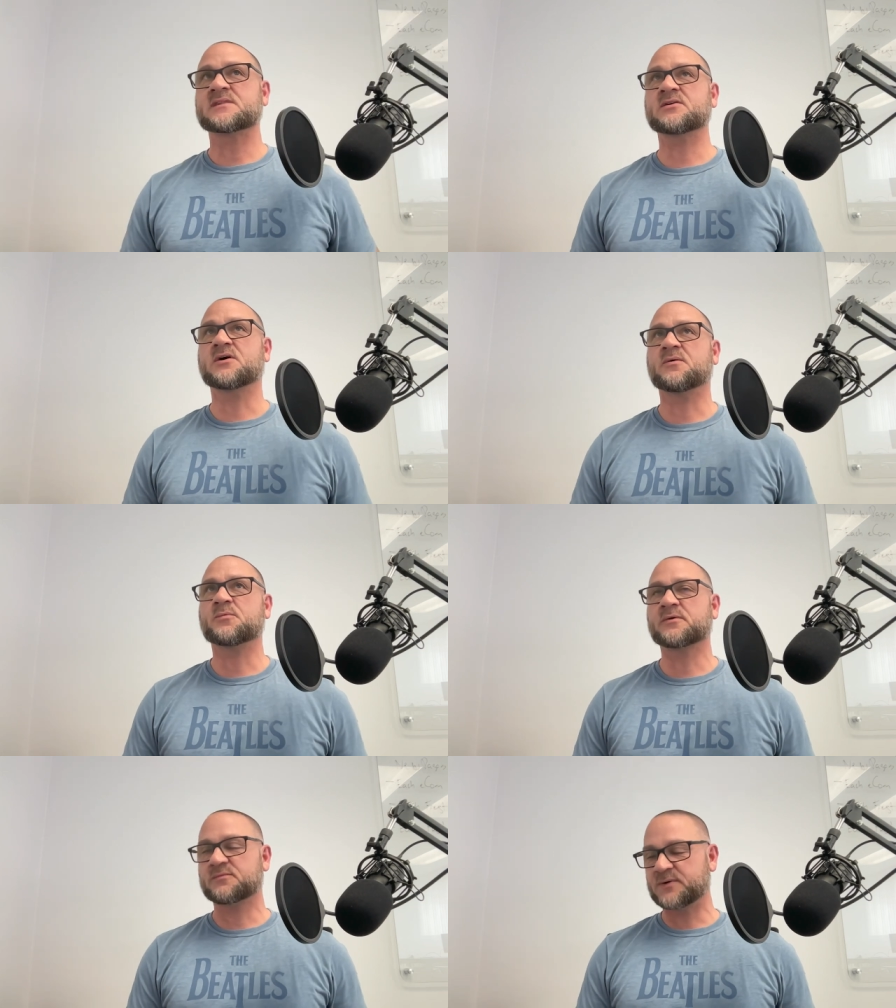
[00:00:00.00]
you know,
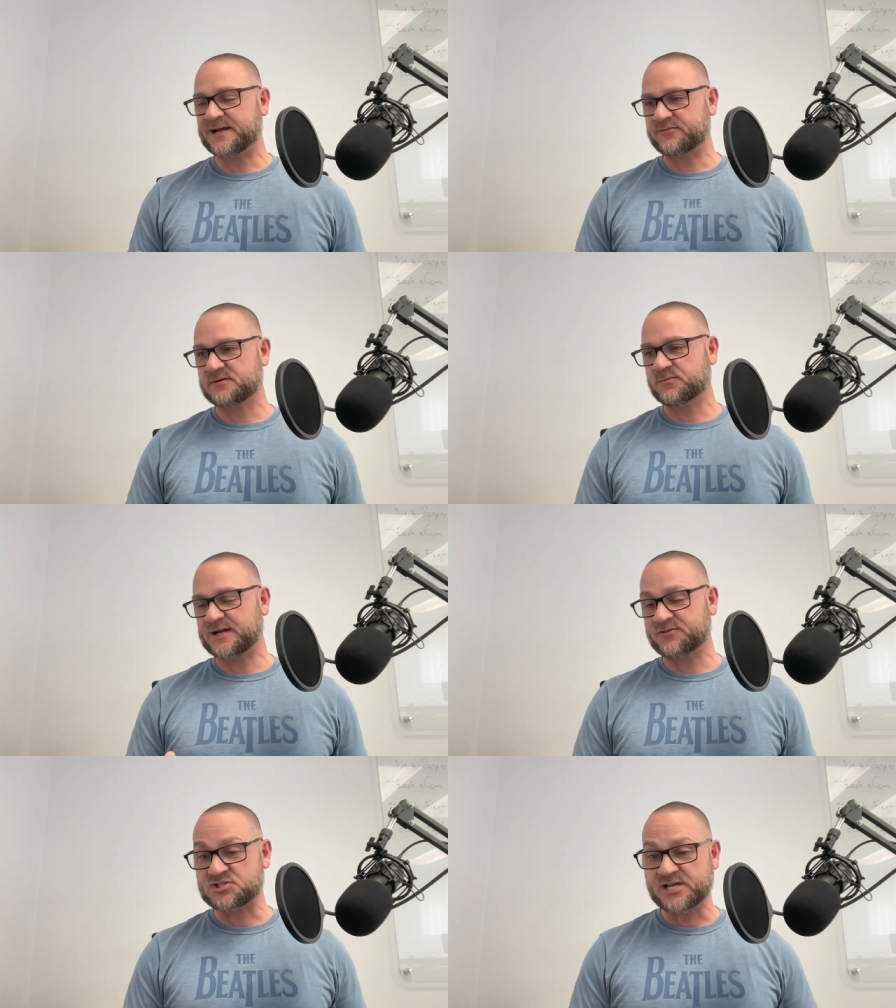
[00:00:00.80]
whatever
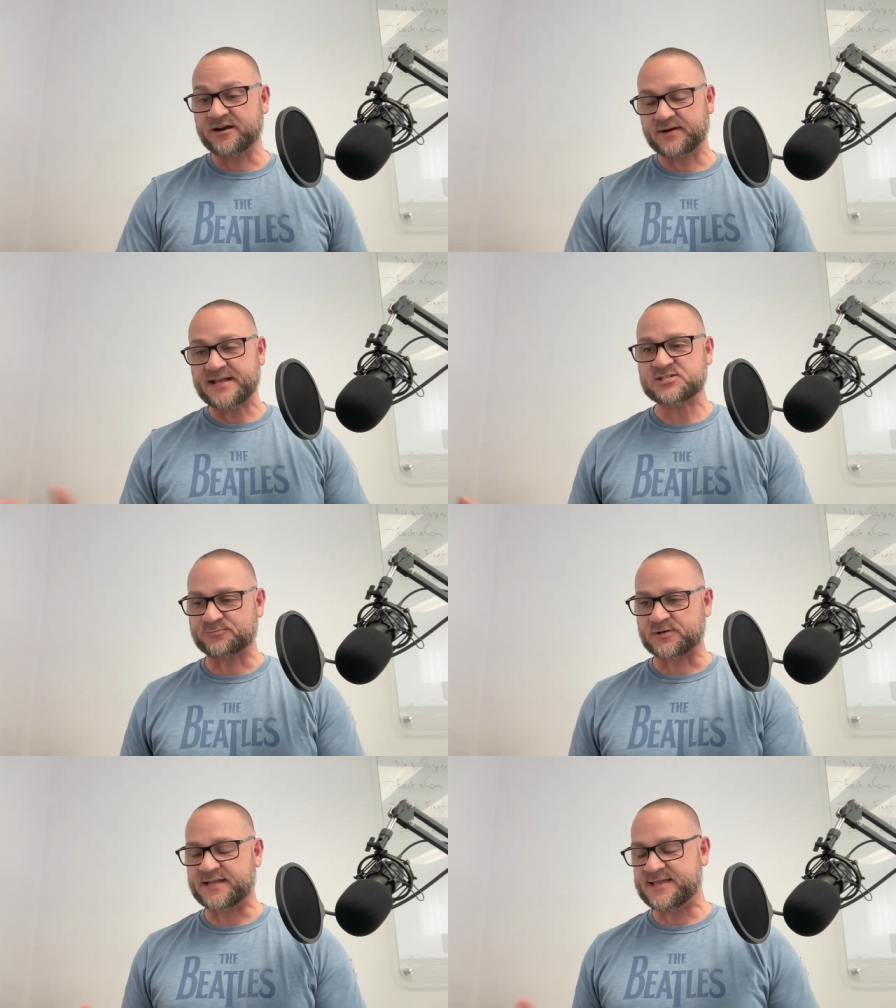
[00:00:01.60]
whatever
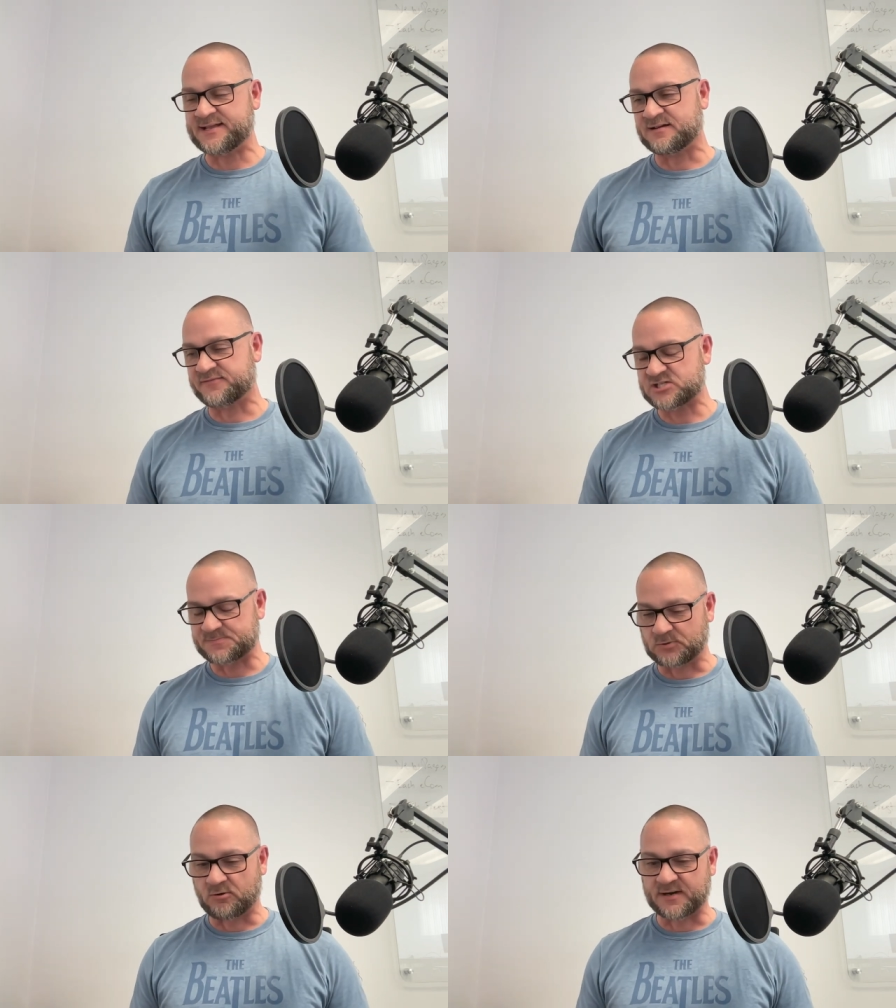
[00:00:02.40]
generation we're in of
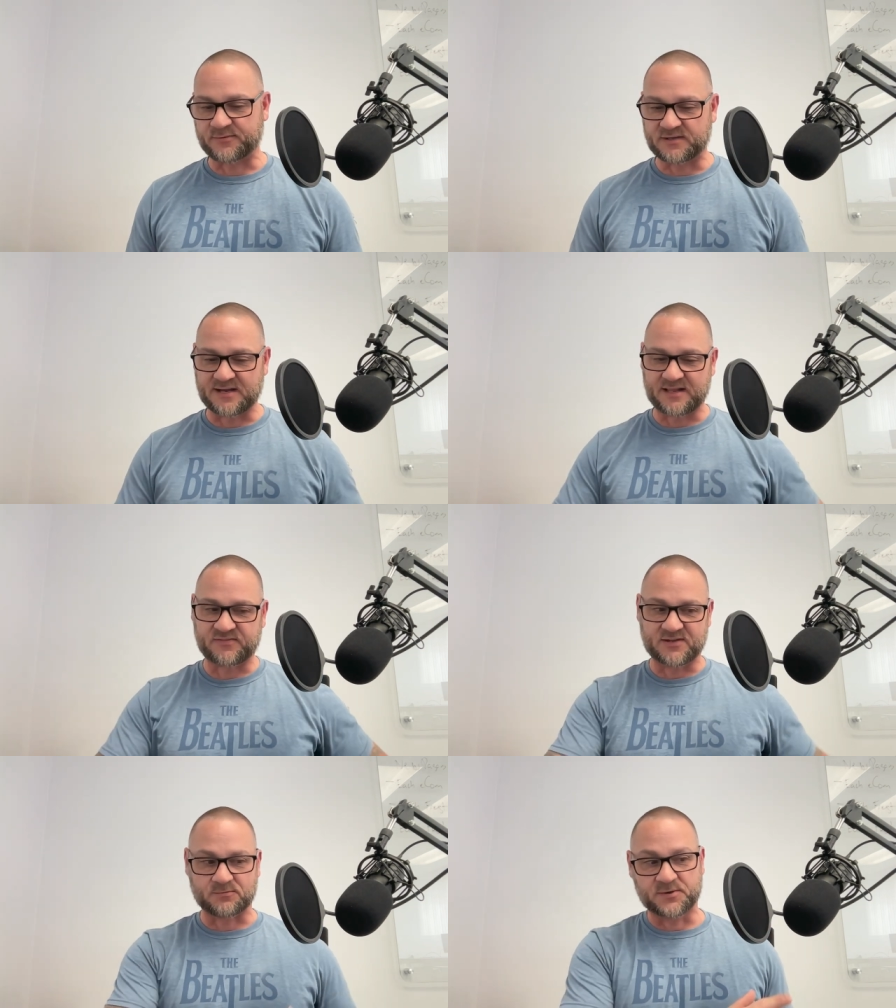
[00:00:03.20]
exploring, where you got
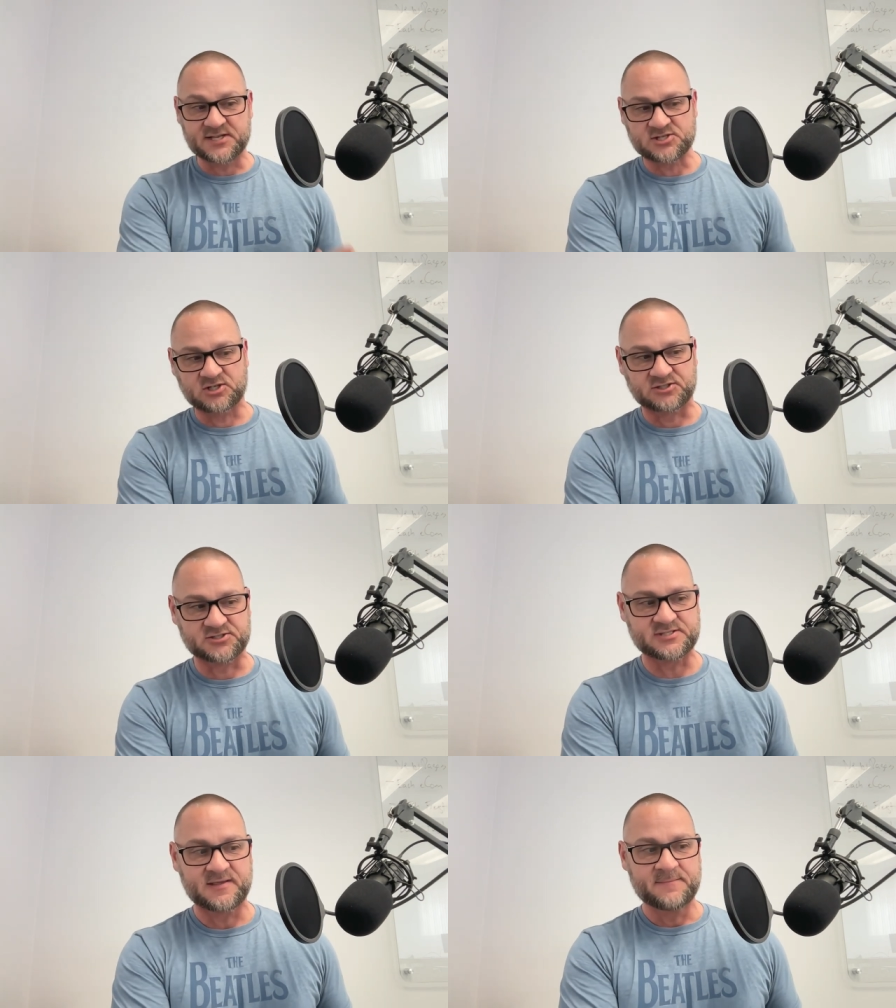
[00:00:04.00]
like the
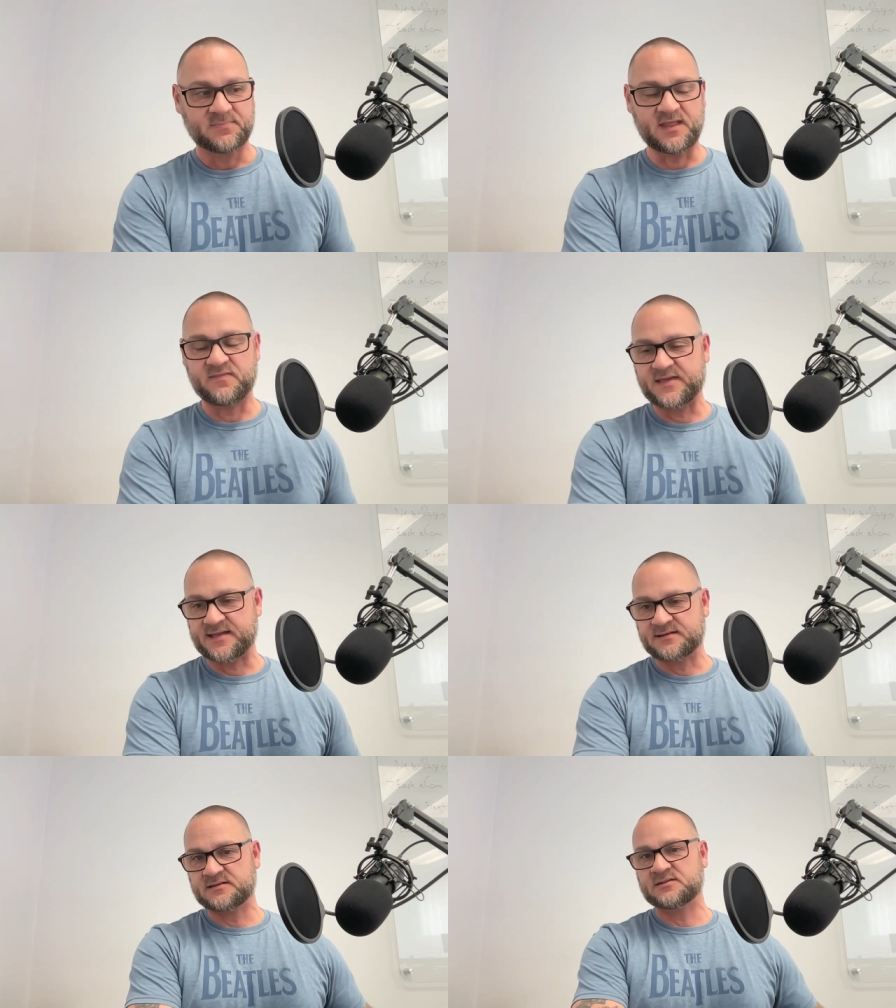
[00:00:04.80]
originals and
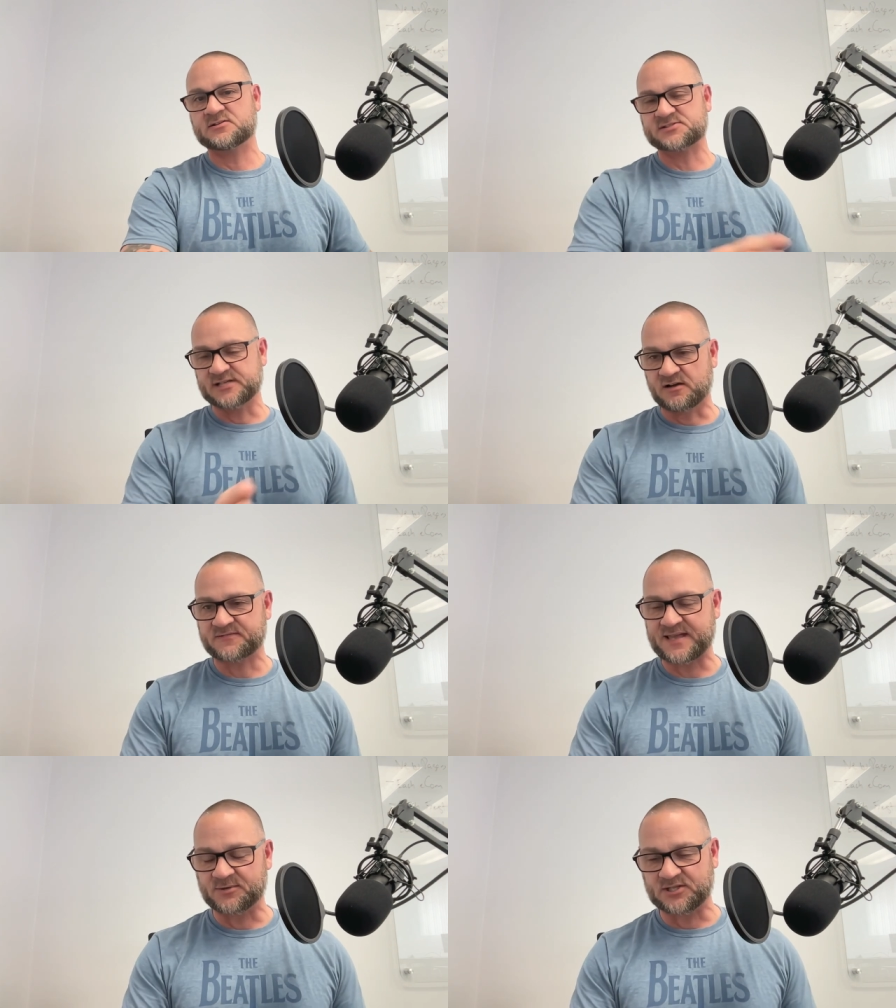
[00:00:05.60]
then
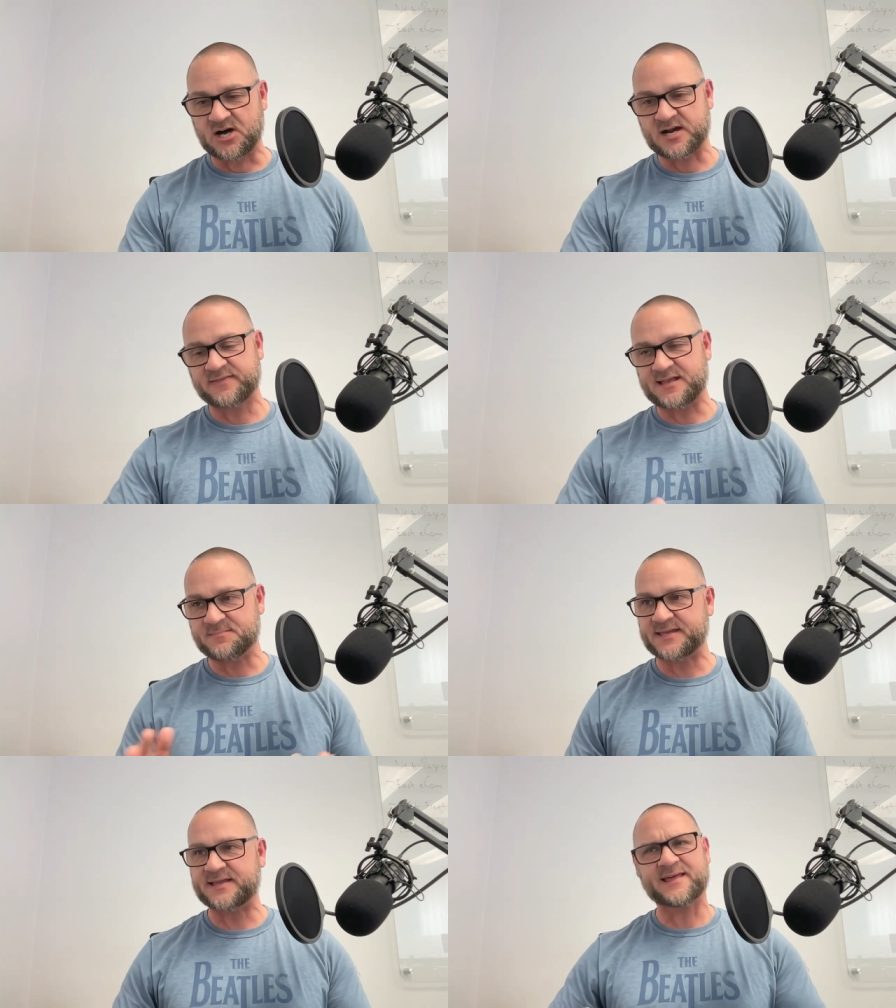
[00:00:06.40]
yourself came along and then
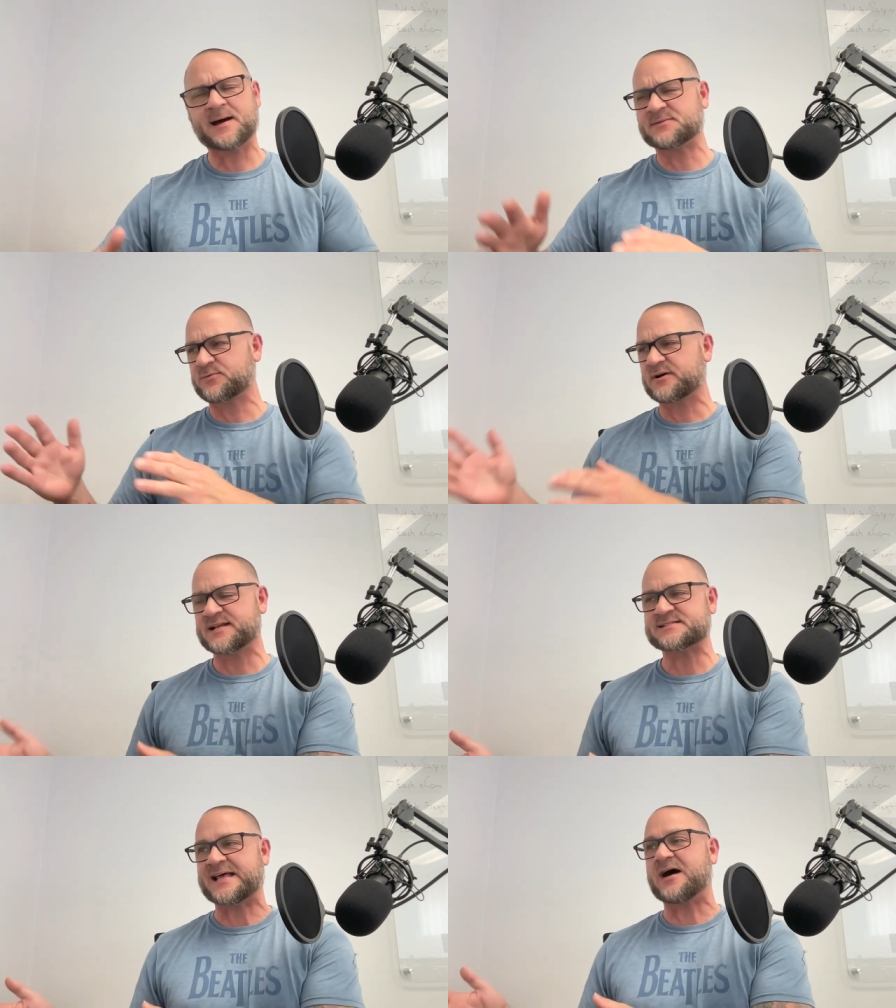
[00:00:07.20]
me and then up to where
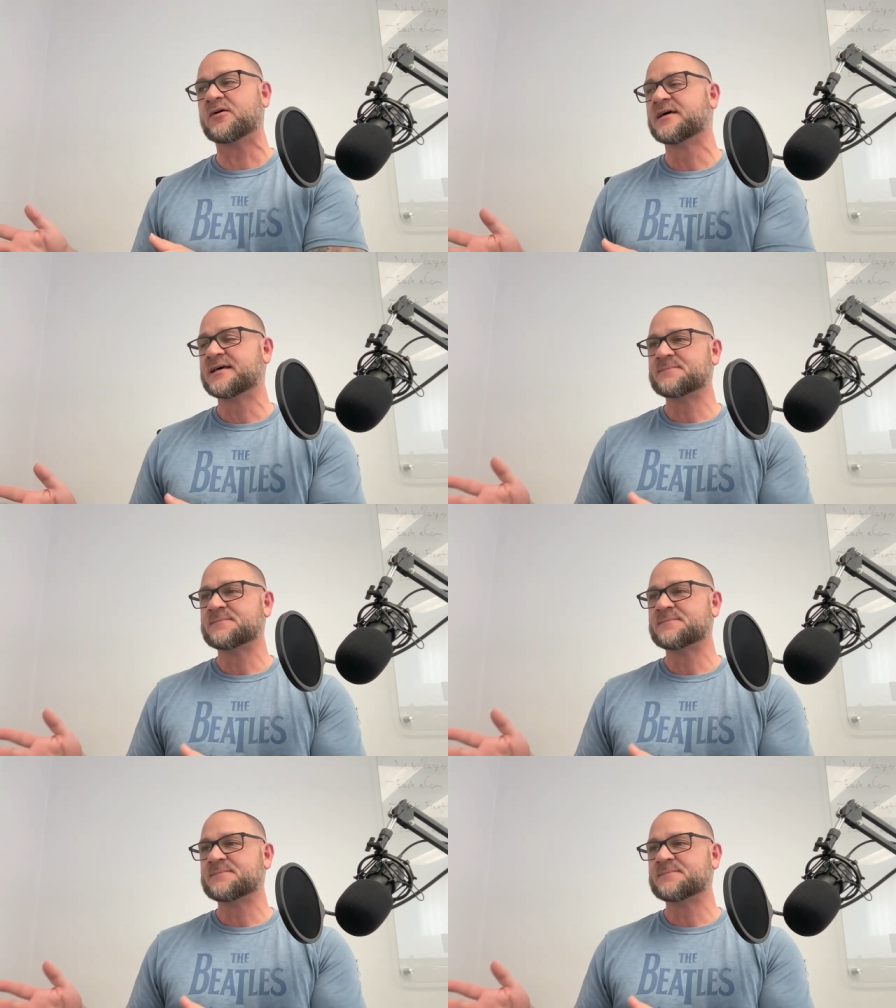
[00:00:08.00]
it is now.